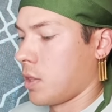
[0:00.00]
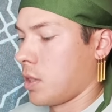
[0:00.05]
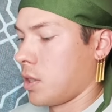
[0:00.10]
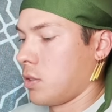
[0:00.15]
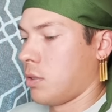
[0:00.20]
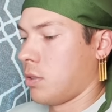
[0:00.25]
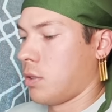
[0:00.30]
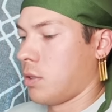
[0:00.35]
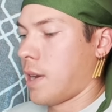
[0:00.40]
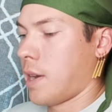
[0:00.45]

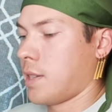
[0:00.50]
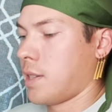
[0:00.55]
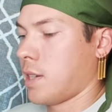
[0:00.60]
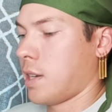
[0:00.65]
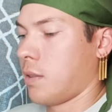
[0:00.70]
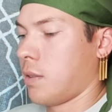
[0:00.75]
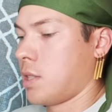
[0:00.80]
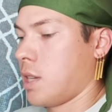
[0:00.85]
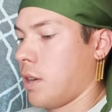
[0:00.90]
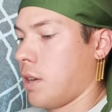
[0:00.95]
So the right side
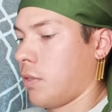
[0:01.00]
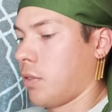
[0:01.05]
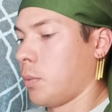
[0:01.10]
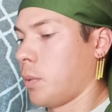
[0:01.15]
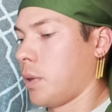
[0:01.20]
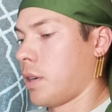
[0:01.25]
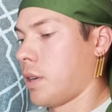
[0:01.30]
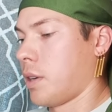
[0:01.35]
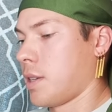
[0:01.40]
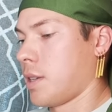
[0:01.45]
was definitely
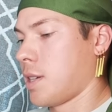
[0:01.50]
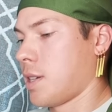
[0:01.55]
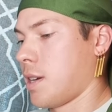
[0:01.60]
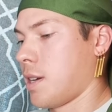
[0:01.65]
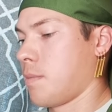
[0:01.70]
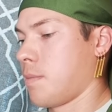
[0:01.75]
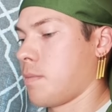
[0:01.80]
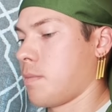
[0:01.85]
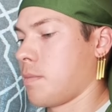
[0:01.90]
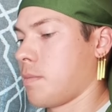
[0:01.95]
the winner that
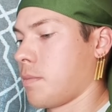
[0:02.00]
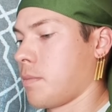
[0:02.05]
time.